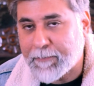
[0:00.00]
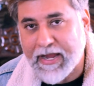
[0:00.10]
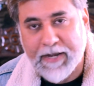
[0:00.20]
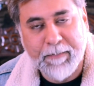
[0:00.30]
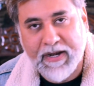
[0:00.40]

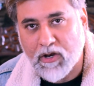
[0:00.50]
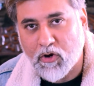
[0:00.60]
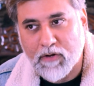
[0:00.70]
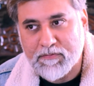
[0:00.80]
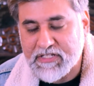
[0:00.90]
It made a
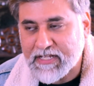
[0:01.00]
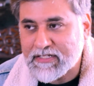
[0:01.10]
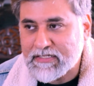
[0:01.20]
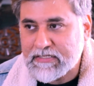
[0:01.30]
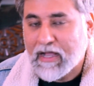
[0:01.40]
lot of
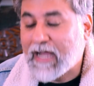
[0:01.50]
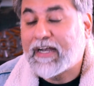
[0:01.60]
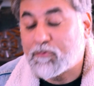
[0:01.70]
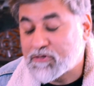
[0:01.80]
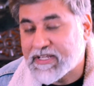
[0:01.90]
sense, and
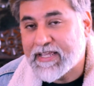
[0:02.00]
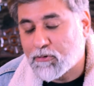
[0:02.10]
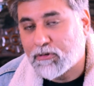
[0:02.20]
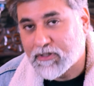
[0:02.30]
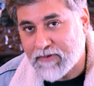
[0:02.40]
it was saying
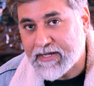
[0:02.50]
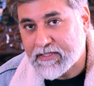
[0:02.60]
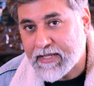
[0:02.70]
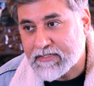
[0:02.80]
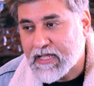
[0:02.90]
all the right
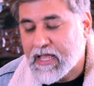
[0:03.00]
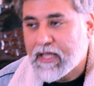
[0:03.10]
things.